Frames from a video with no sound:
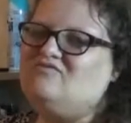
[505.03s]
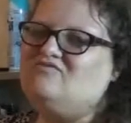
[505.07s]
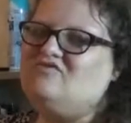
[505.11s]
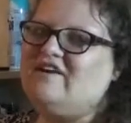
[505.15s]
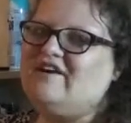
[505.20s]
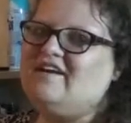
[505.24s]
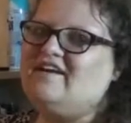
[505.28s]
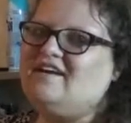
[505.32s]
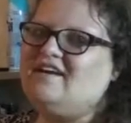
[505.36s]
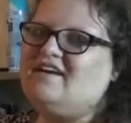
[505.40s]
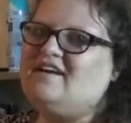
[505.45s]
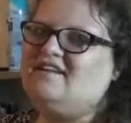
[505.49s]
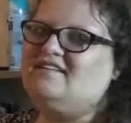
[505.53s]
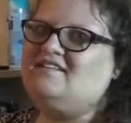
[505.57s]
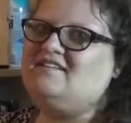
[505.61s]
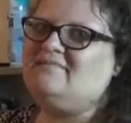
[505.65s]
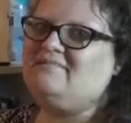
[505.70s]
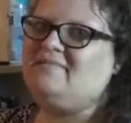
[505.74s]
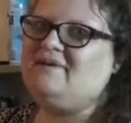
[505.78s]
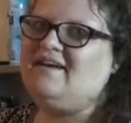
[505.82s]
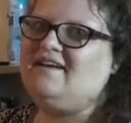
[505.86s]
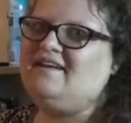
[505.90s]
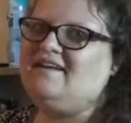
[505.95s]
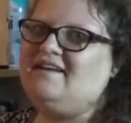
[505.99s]
writing and
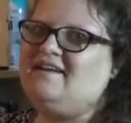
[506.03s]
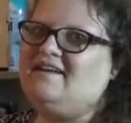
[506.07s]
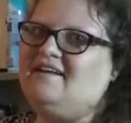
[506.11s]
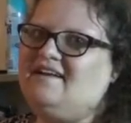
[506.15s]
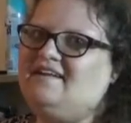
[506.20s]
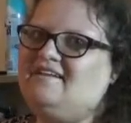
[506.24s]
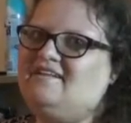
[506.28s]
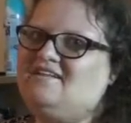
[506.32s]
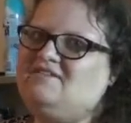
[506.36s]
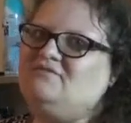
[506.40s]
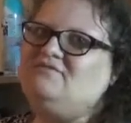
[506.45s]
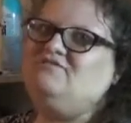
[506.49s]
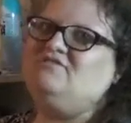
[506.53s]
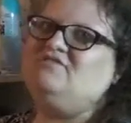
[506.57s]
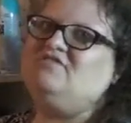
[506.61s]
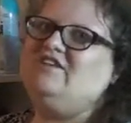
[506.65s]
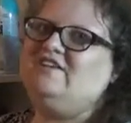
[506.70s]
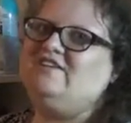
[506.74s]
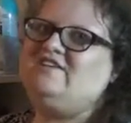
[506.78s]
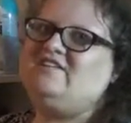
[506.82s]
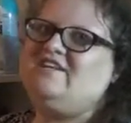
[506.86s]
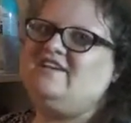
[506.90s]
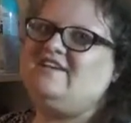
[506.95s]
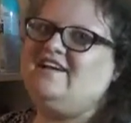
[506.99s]
debating and
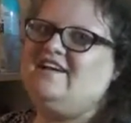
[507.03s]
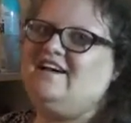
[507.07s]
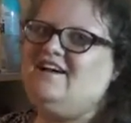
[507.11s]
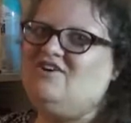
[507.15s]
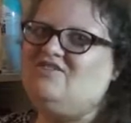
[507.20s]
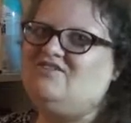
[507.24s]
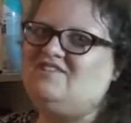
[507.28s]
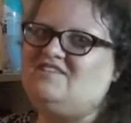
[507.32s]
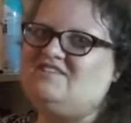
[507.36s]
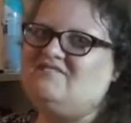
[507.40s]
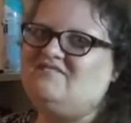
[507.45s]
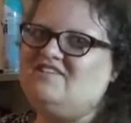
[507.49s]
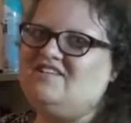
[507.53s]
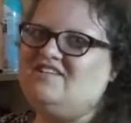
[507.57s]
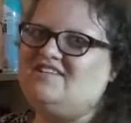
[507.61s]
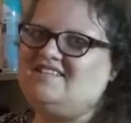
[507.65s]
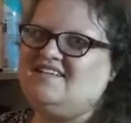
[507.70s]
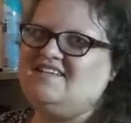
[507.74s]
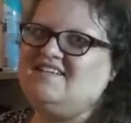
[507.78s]
fleshing out of these